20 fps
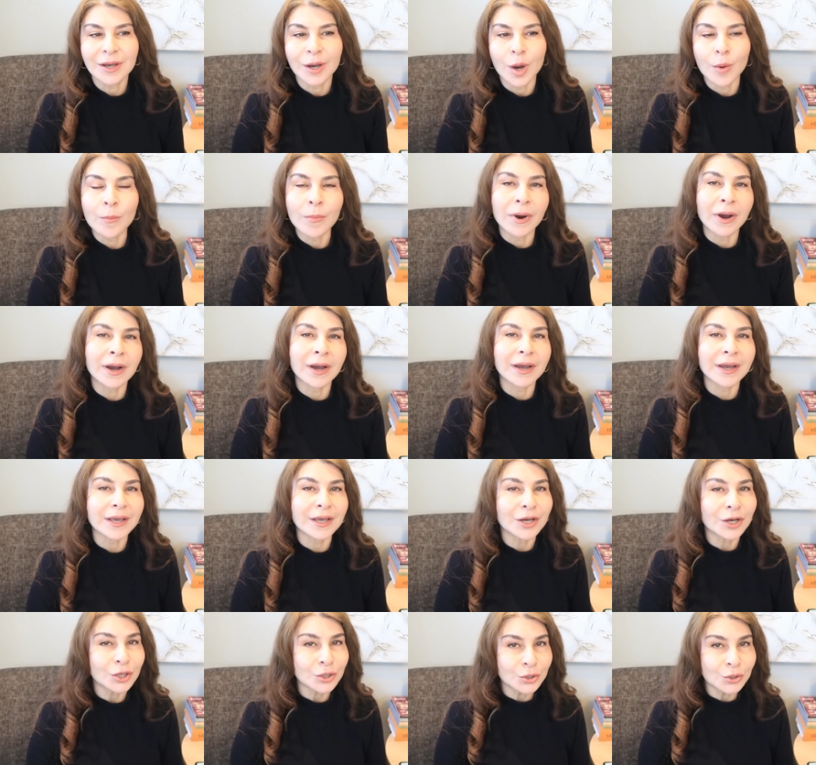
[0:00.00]

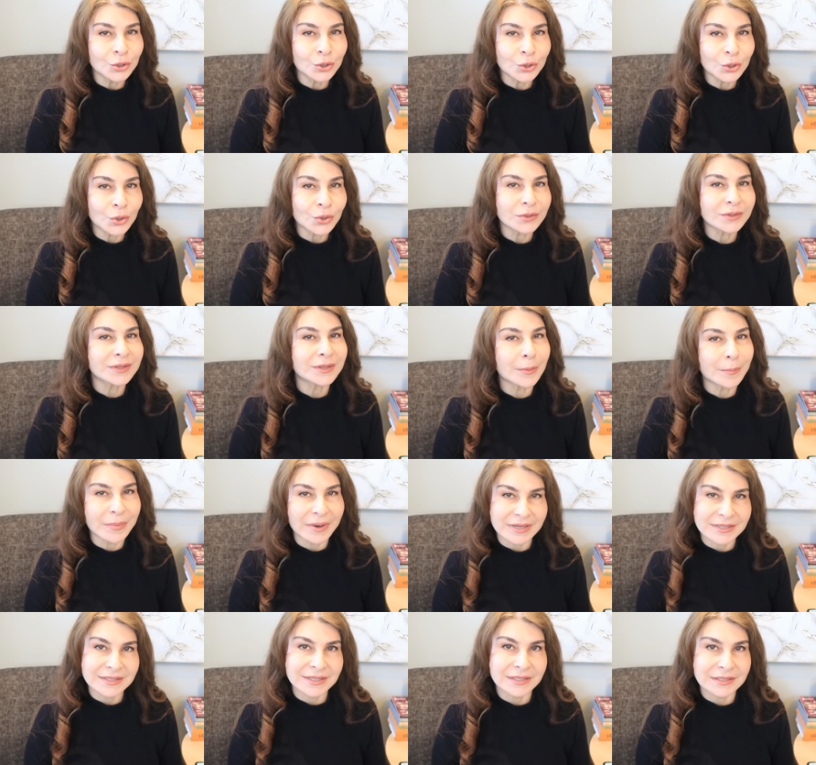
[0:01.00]
my not the
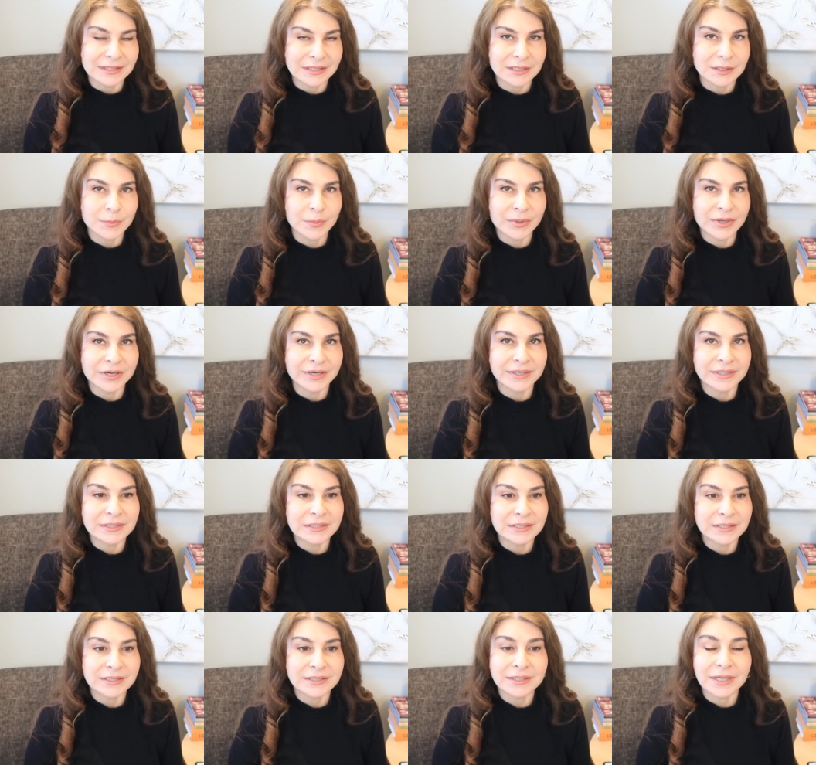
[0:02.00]
bestest
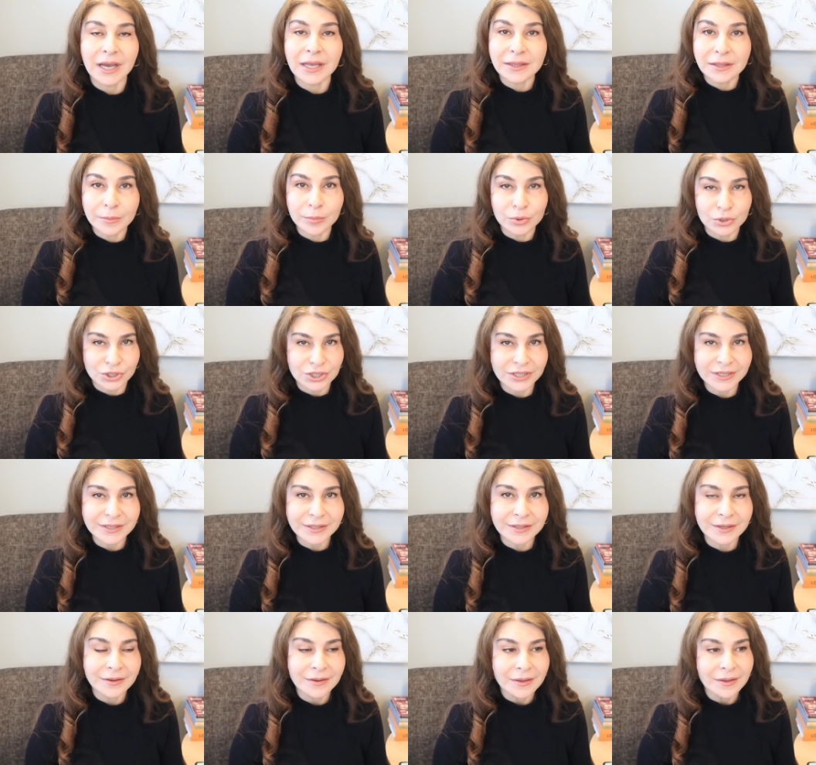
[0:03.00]
experiences at the
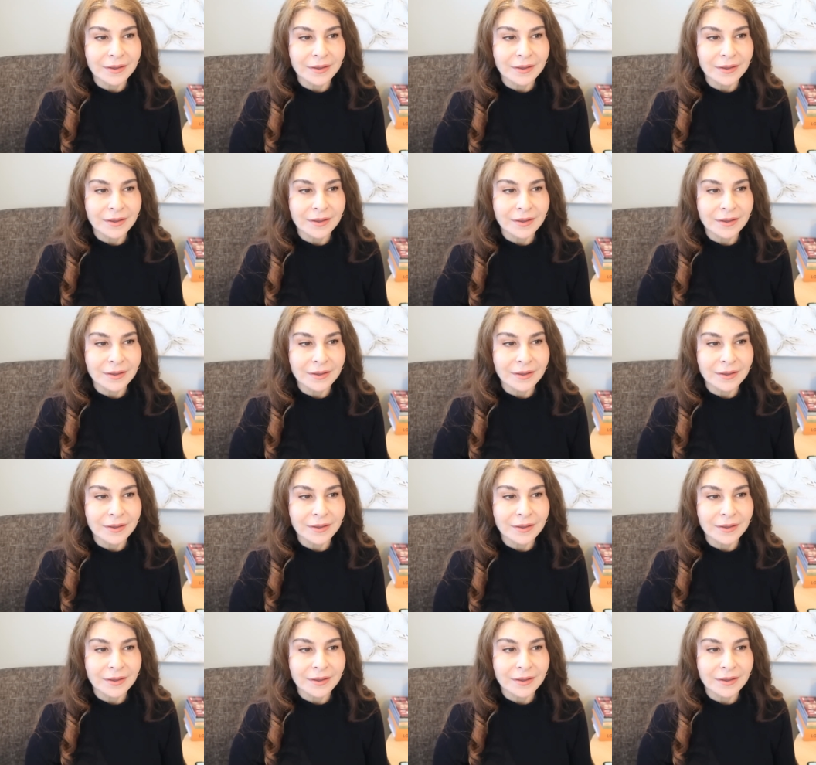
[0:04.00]
boutique